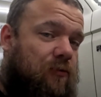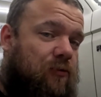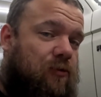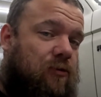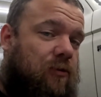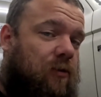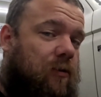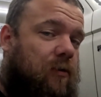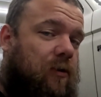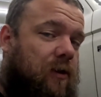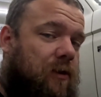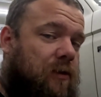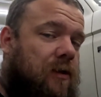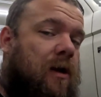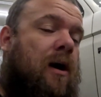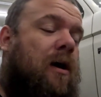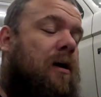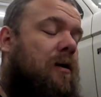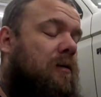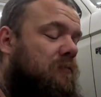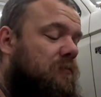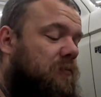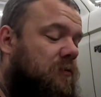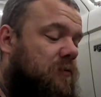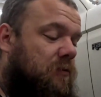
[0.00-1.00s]
30
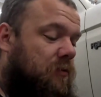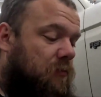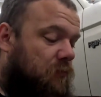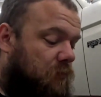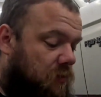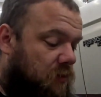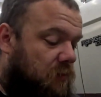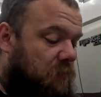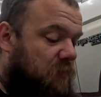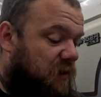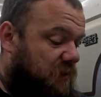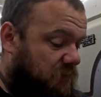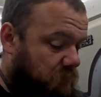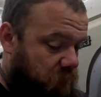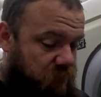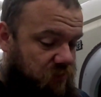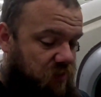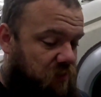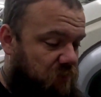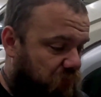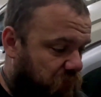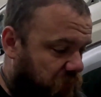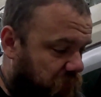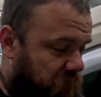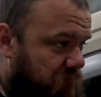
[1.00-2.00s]
times, so we're going to make some
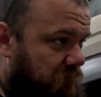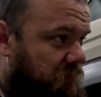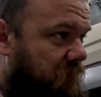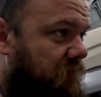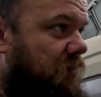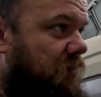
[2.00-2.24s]
templates.